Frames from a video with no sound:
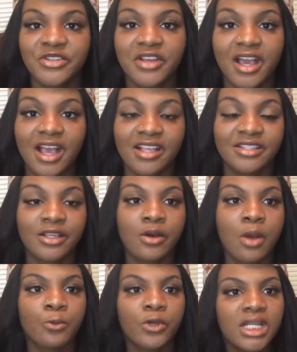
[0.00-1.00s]
you guys, so
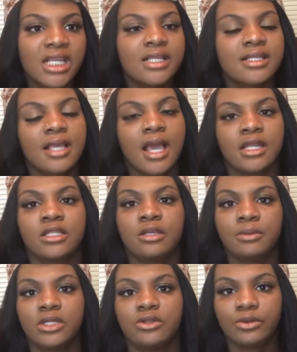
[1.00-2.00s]
I'm really excited to
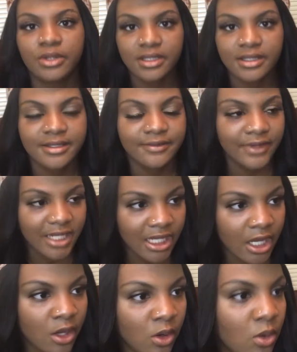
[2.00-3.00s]
be doing this
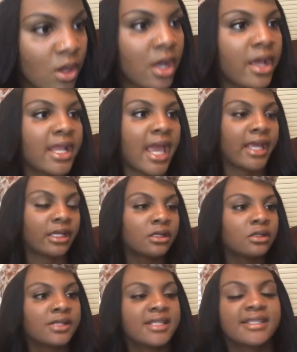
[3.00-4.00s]
video. Like,
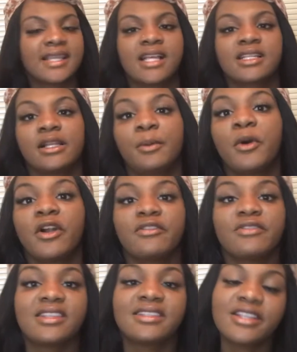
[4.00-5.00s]
this is actually a part
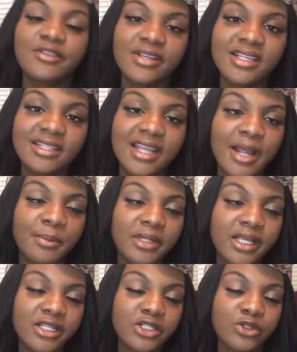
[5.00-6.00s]
of the series that I
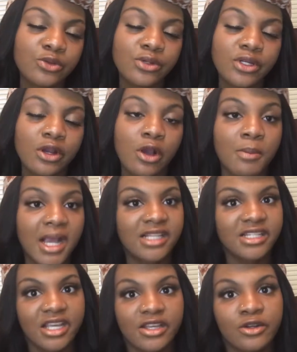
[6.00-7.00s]
plan to do here on my
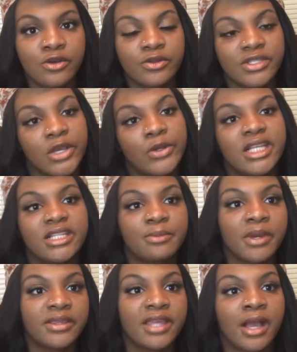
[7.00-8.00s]
channel. So each
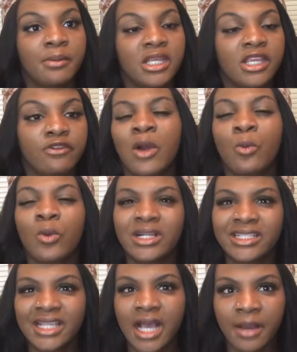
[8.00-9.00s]
month I'll be giving
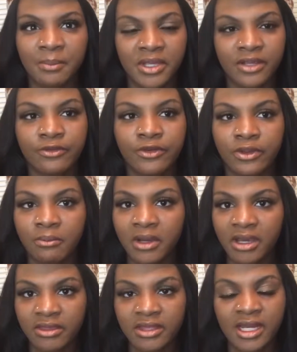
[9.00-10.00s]
one topic for the
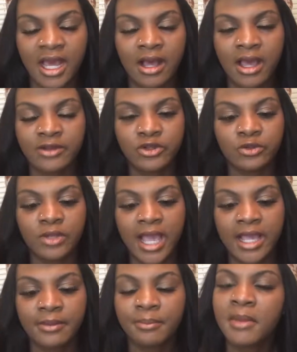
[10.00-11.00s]
month, and I'll do
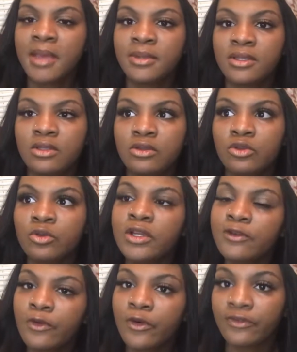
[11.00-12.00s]
like maybe 3
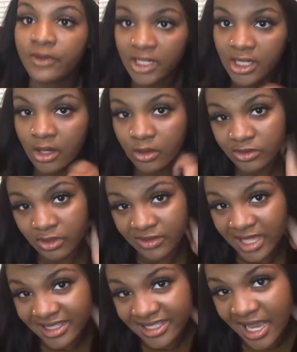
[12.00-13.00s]
or 4 videos on
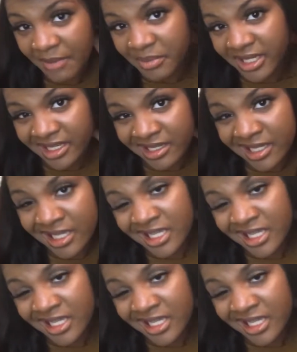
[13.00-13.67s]
that topic,